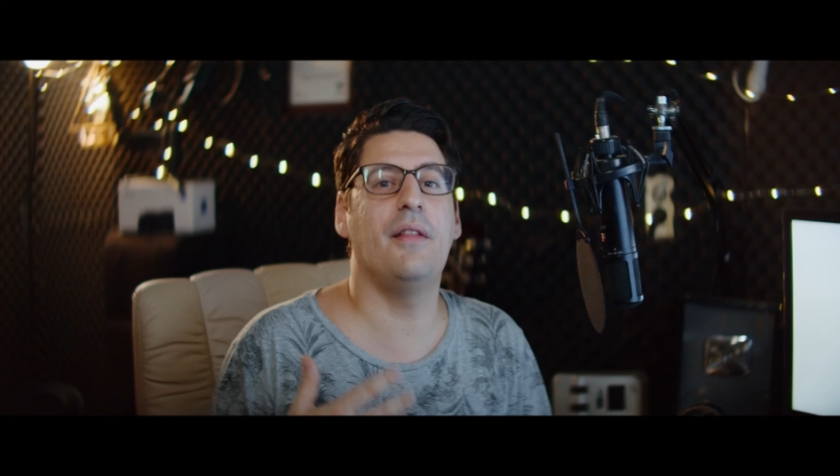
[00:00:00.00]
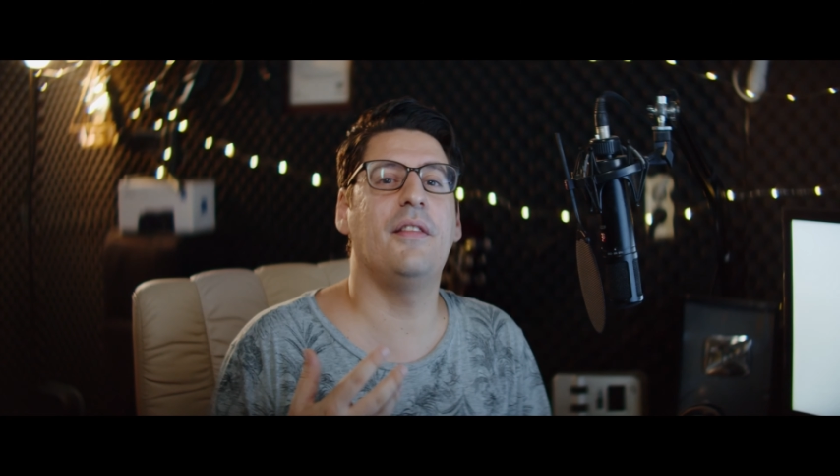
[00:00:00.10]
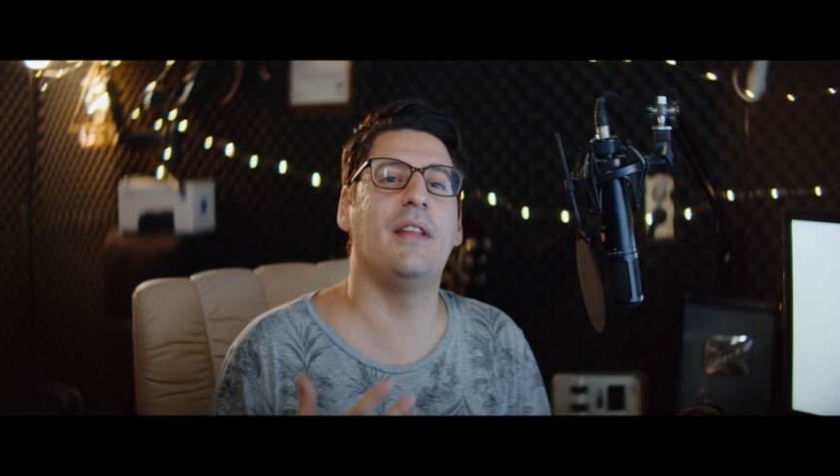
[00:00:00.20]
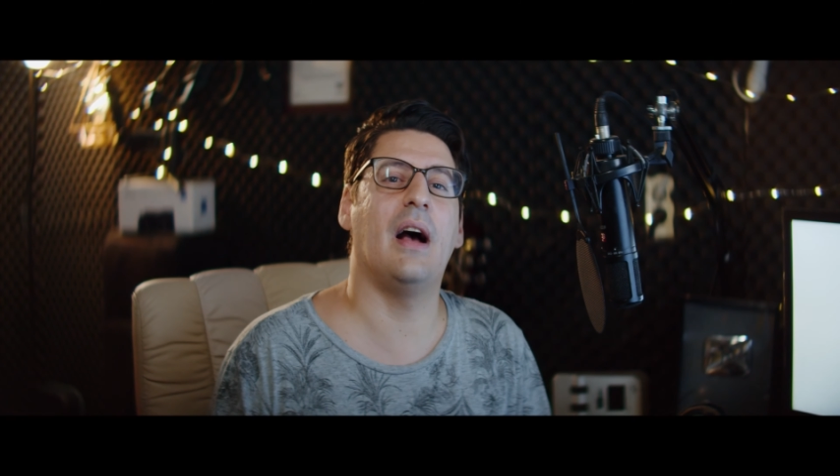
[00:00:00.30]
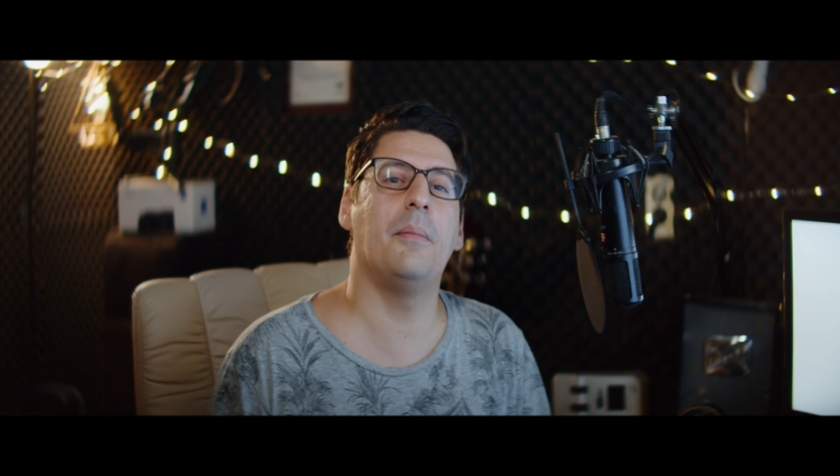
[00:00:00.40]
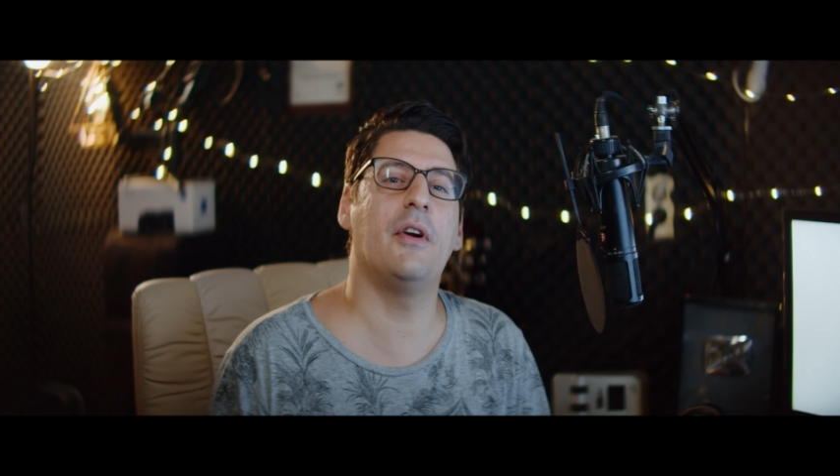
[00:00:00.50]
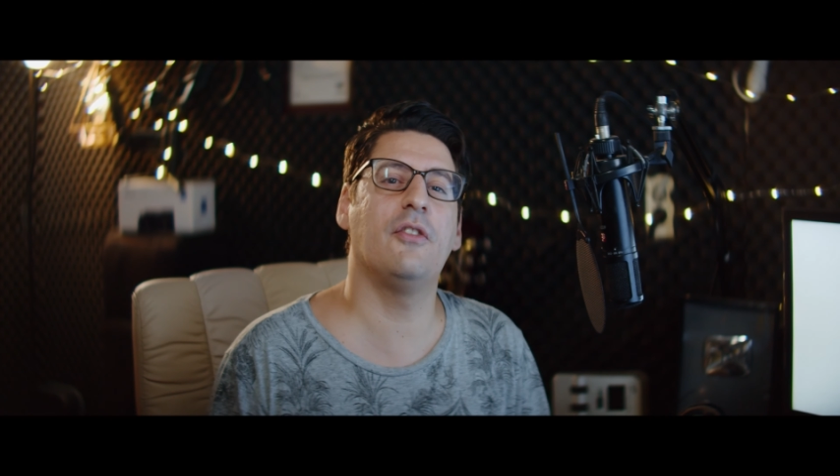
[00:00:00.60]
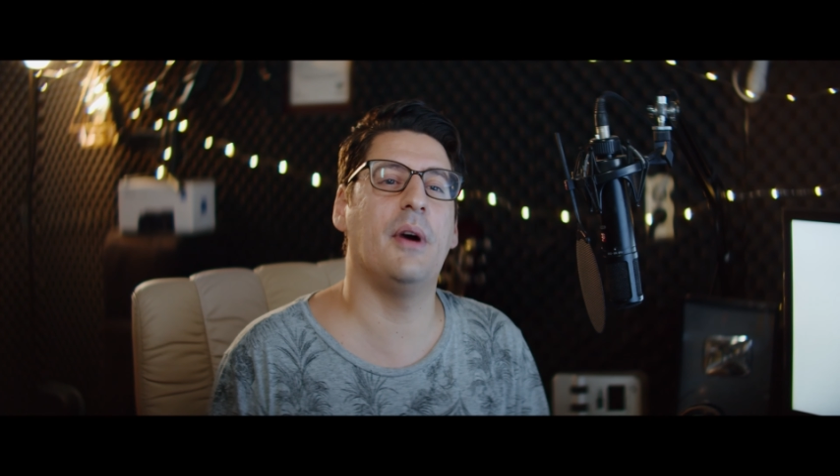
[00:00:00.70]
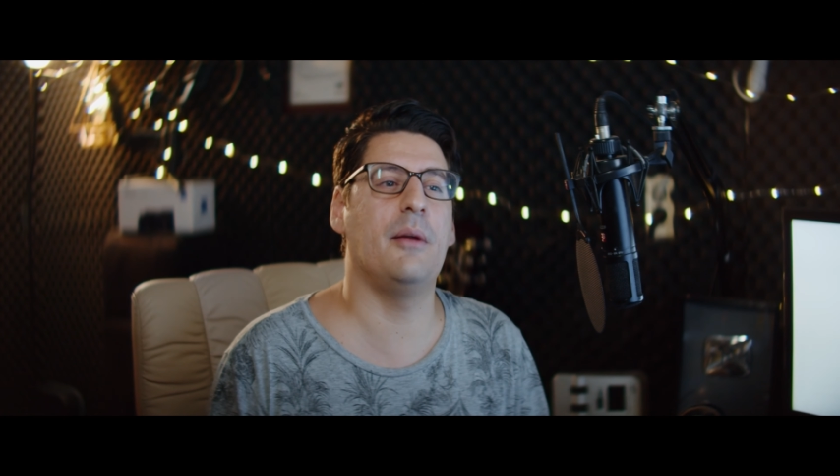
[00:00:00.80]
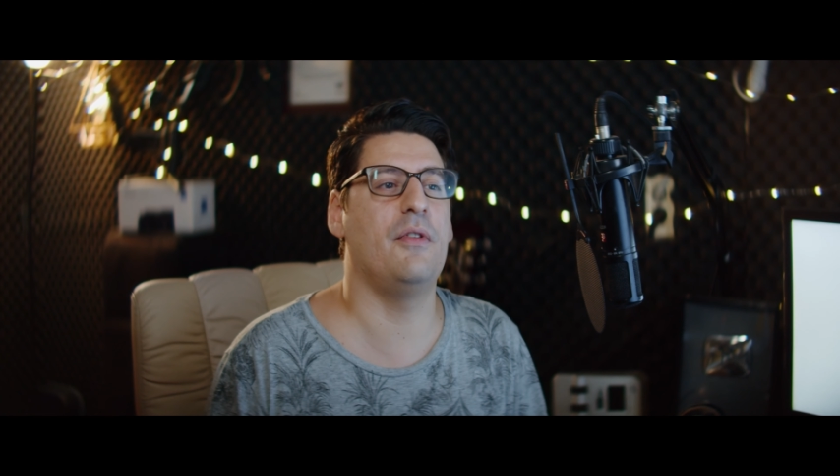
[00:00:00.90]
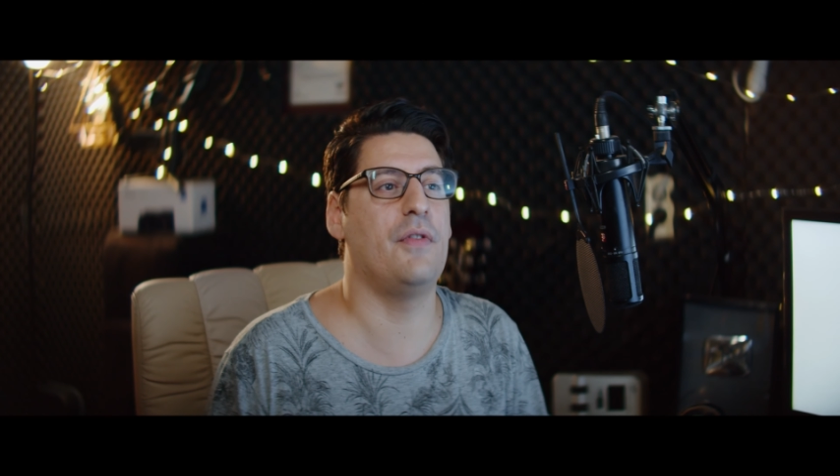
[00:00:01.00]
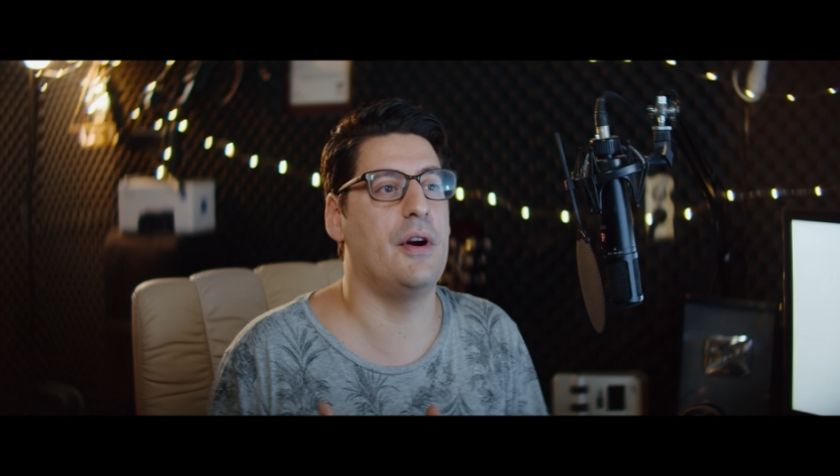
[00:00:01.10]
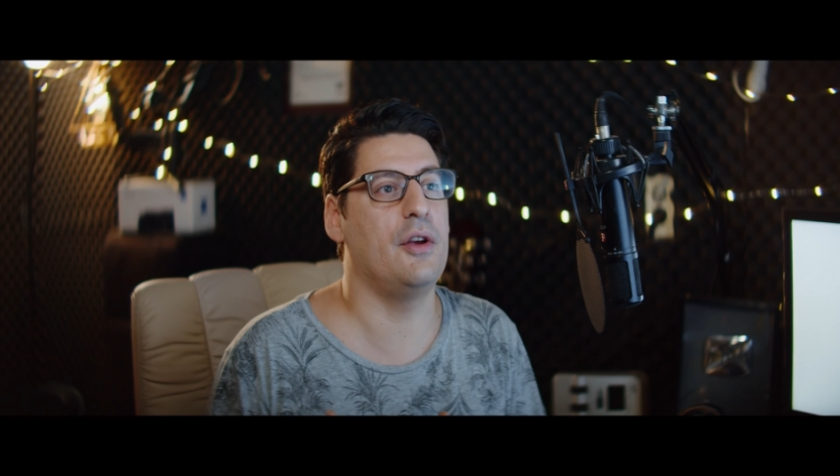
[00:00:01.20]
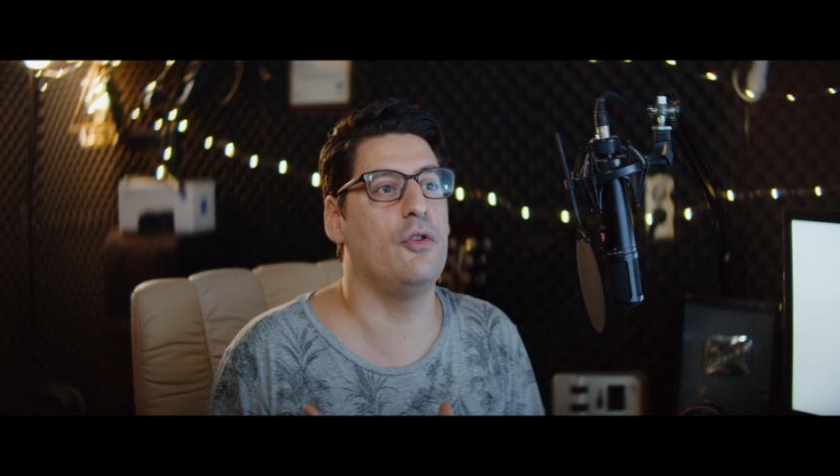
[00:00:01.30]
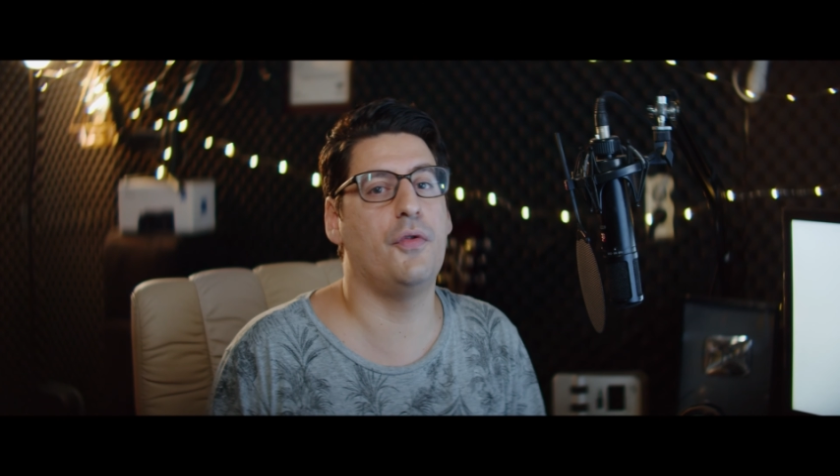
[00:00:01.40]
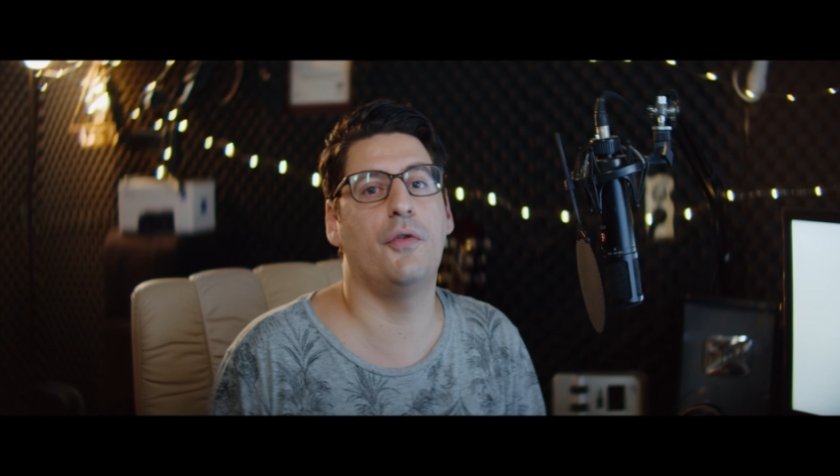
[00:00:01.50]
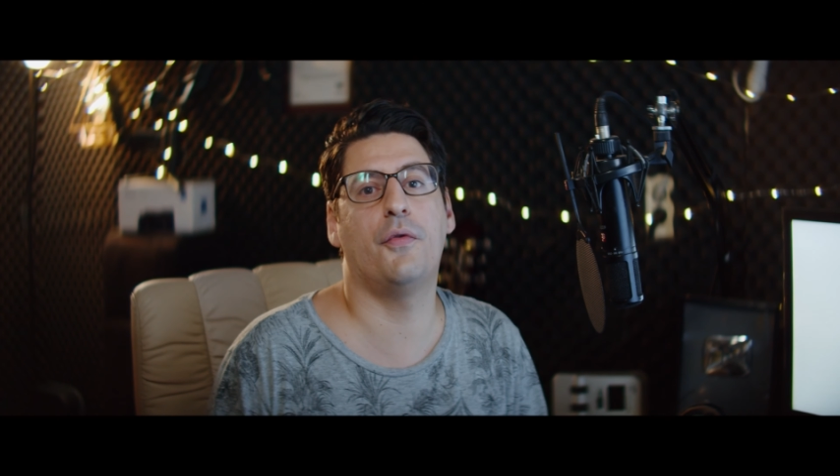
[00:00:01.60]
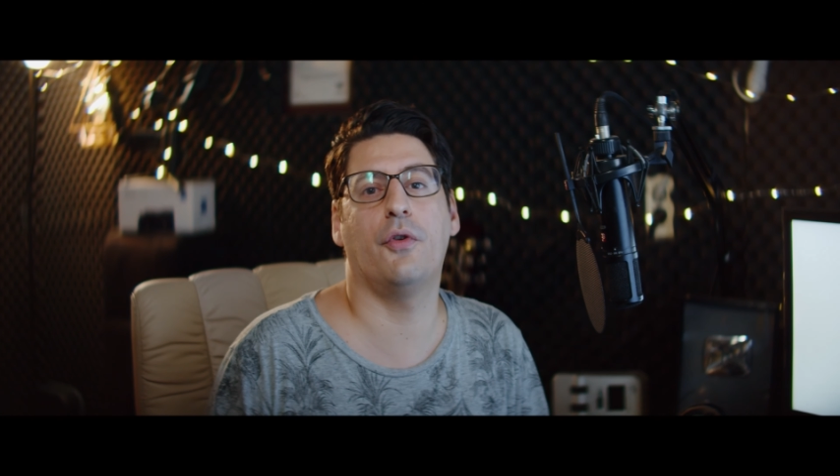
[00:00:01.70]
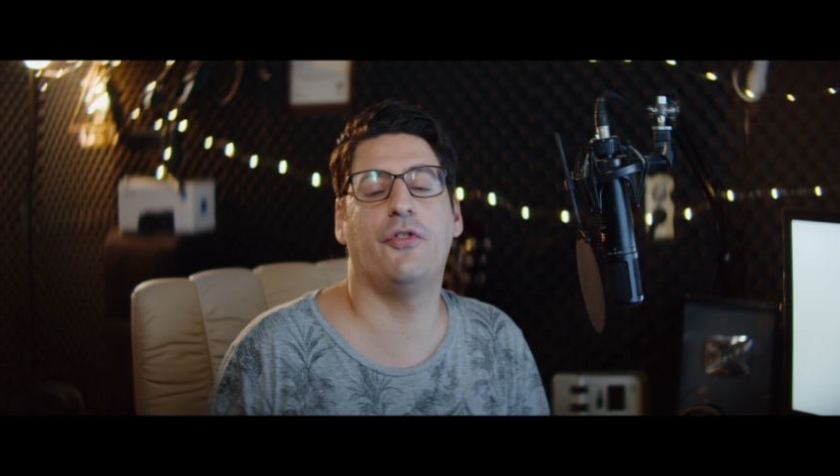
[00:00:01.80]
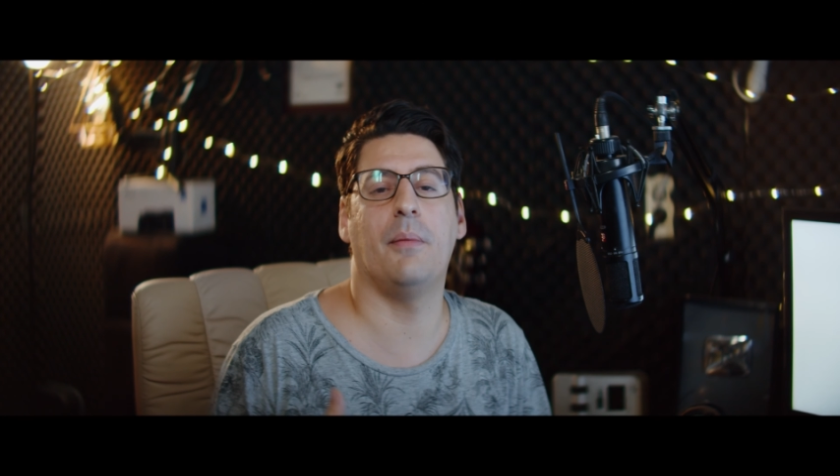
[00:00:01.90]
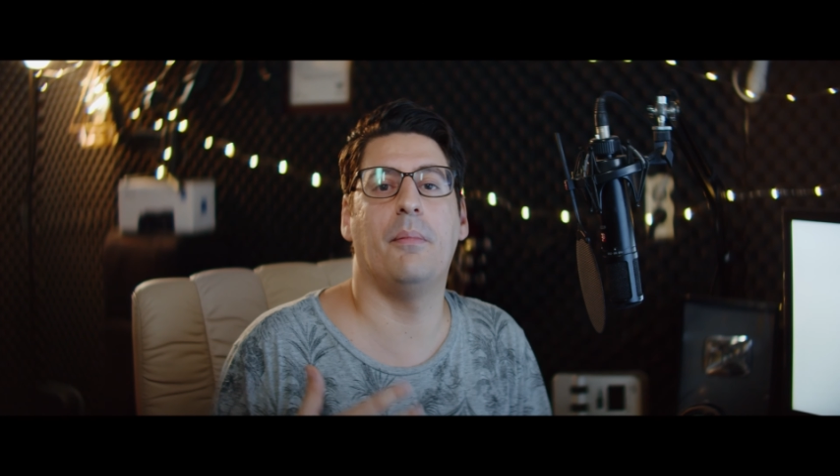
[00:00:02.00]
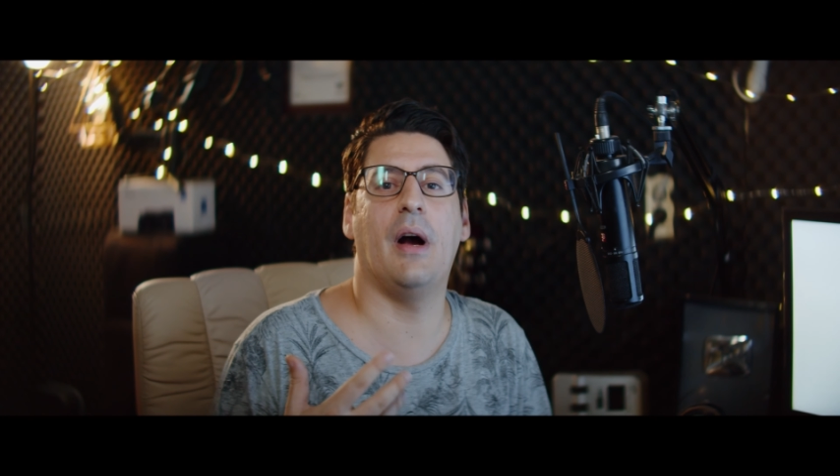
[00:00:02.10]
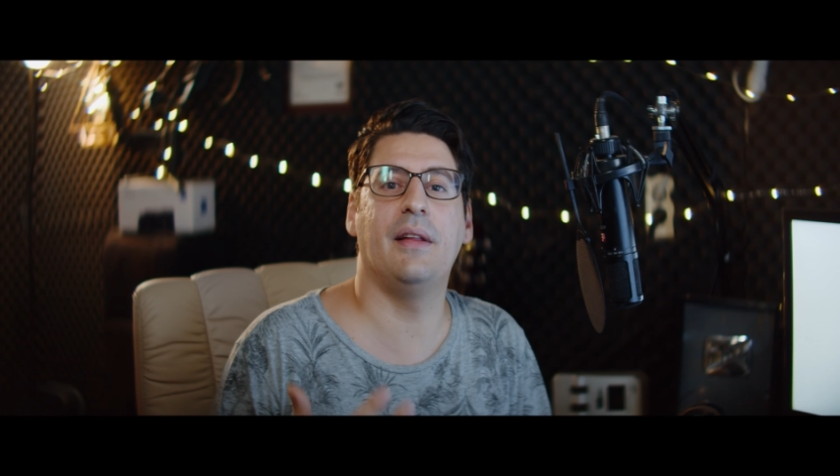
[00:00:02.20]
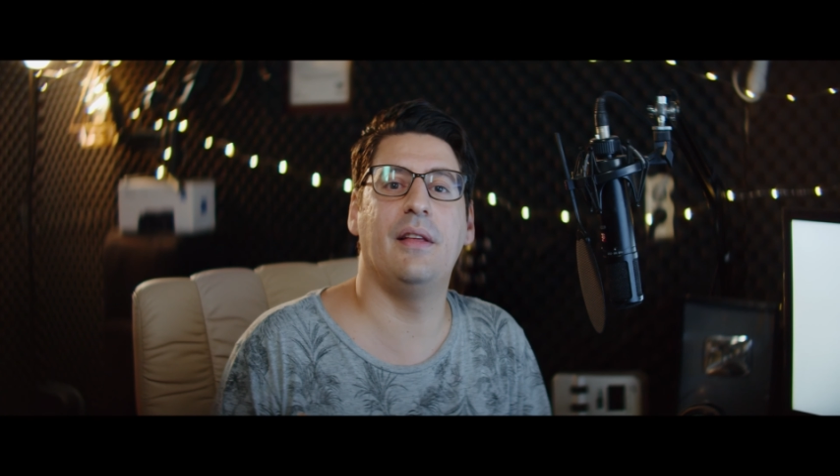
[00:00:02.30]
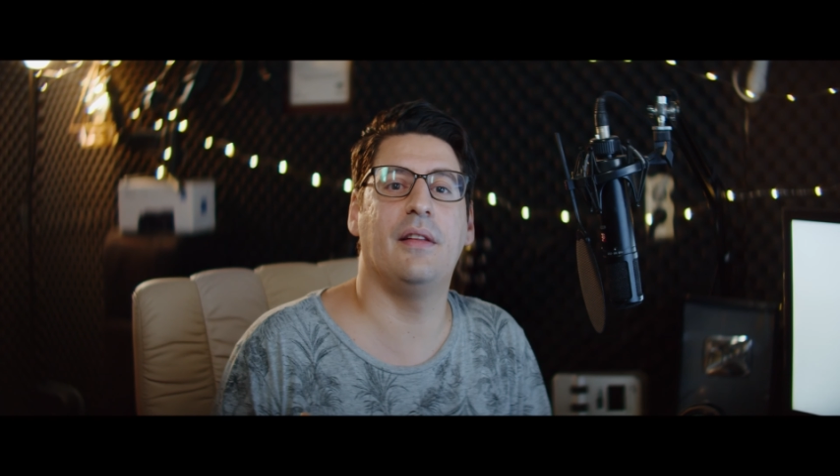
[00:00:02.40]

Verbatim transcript: these numbers might be very useful for somebody